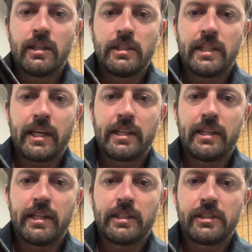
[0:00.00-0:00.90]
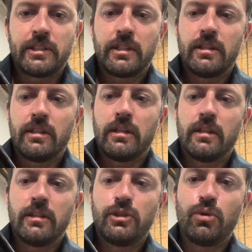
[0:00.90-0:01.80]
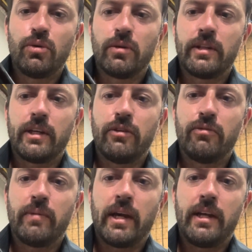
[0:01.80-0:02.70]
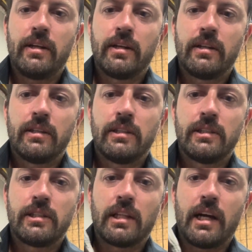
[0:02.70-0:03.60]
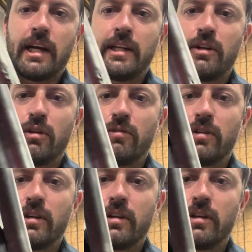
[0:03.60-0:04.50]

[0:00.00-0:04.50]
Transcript: take this tool that you've made, slide it over,